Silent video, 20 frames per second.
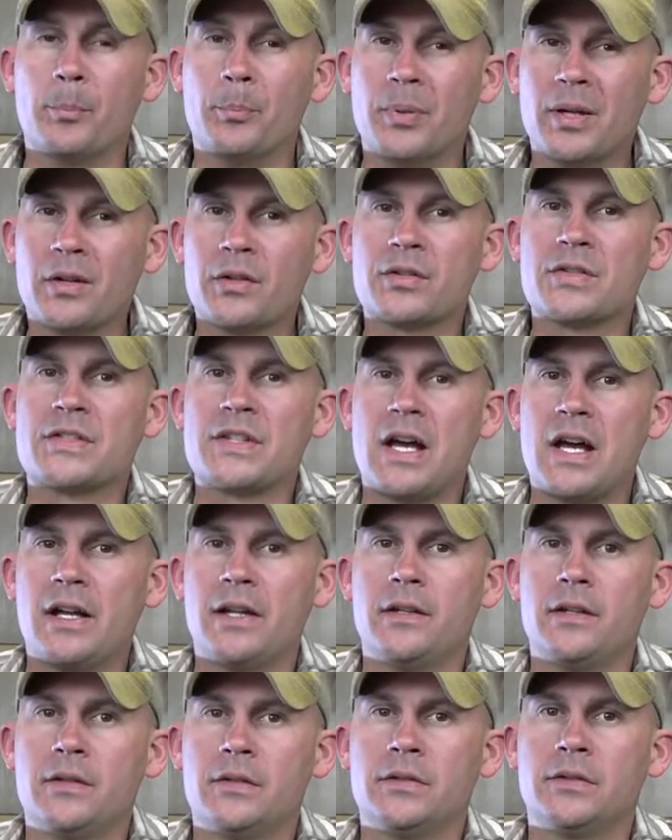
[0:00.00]
bigger
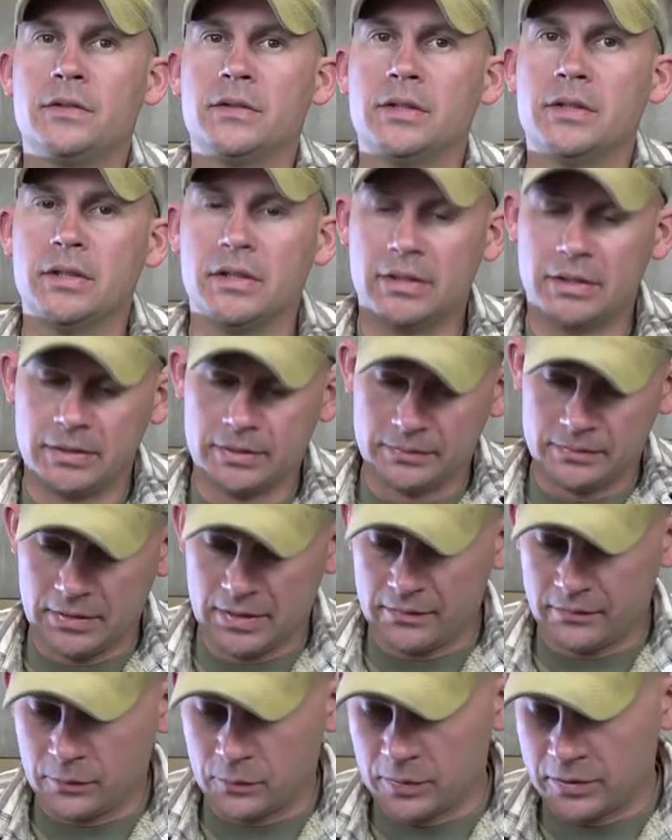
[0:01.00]
side
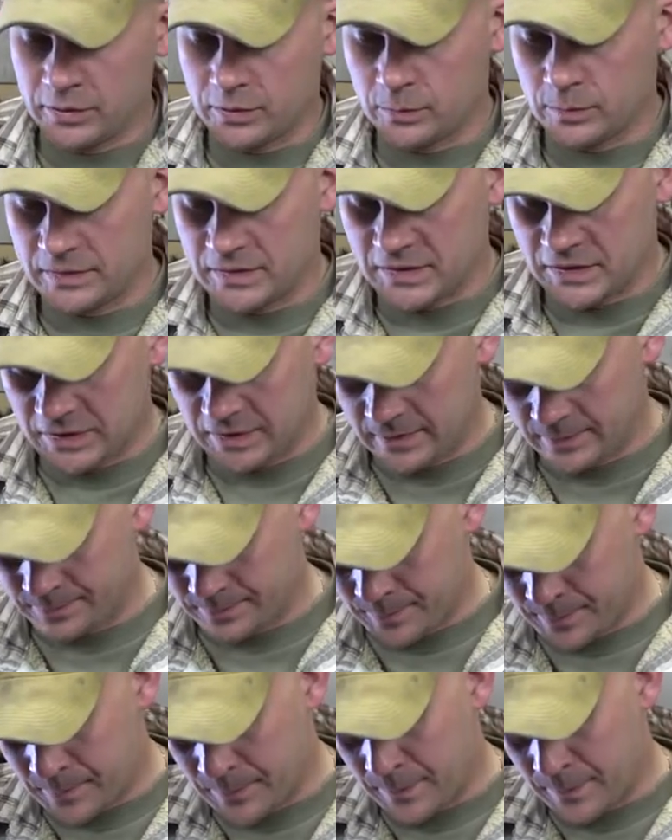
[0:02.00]
of what you would see.